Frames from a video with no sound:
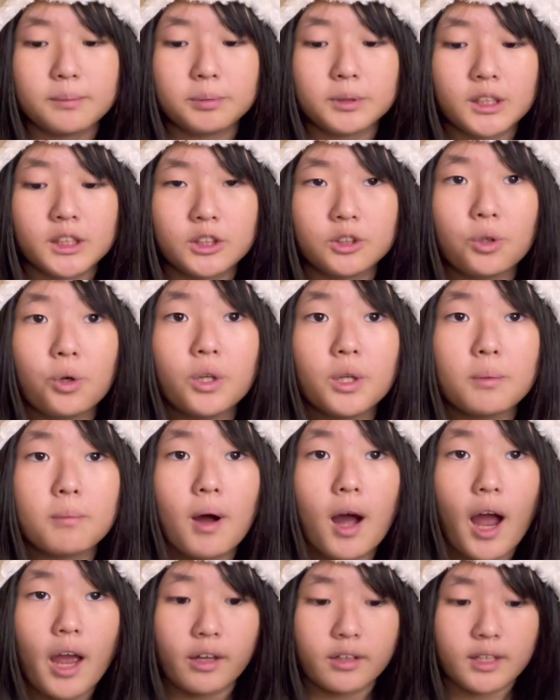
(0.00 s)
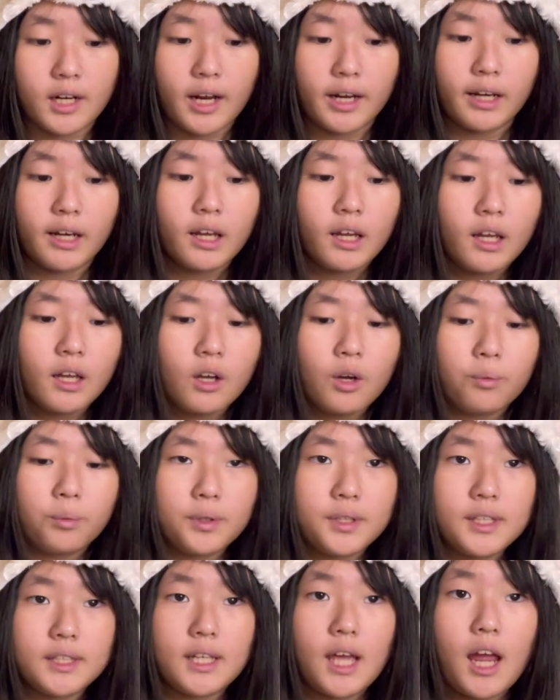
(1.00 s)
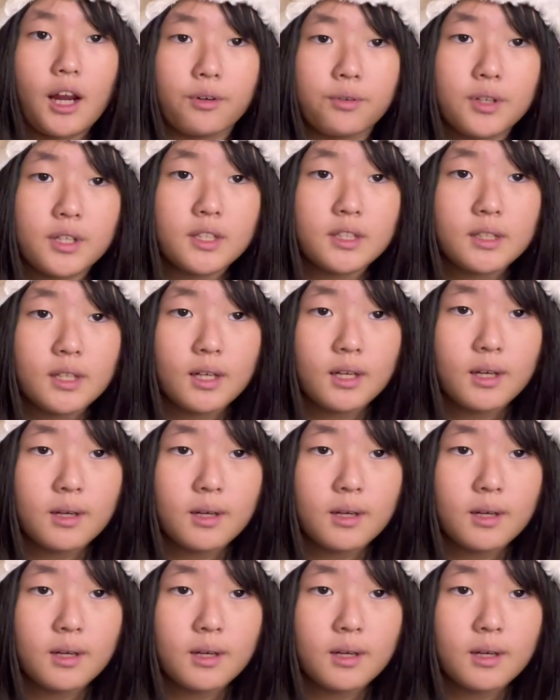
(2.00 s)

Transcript: plus sodium iodide, which is aqueous,